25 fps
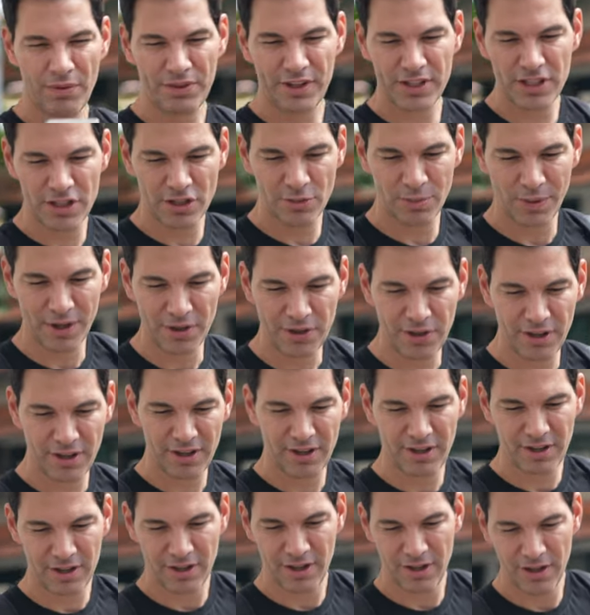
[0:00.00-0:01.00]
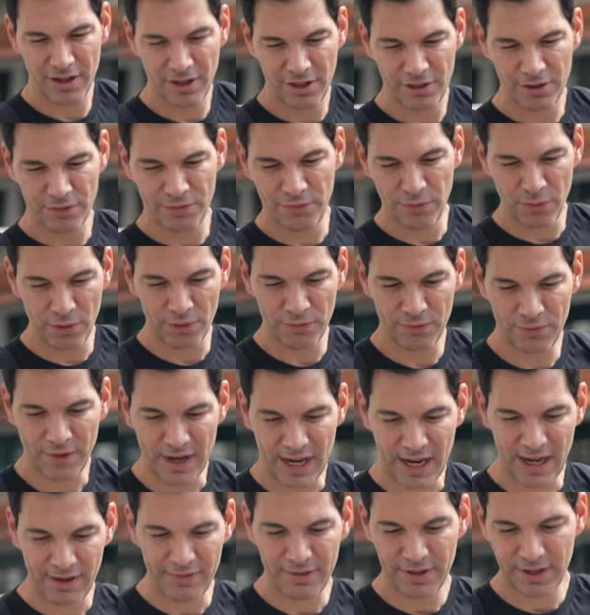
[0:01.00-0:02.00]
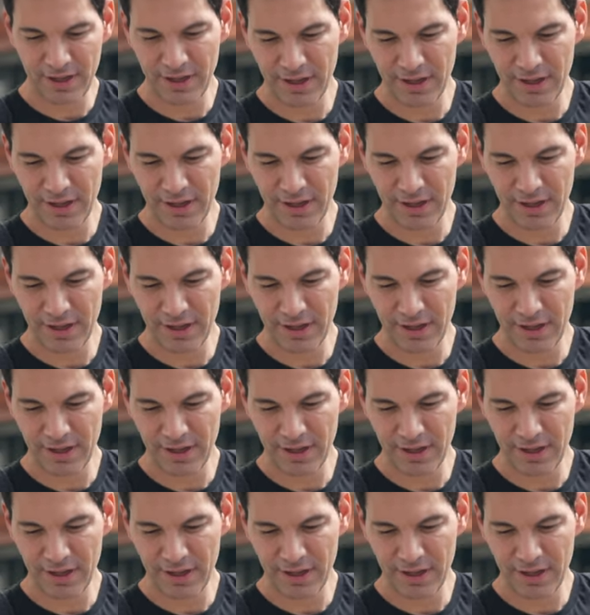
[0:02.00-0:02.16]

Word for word: This is with the Fold 5,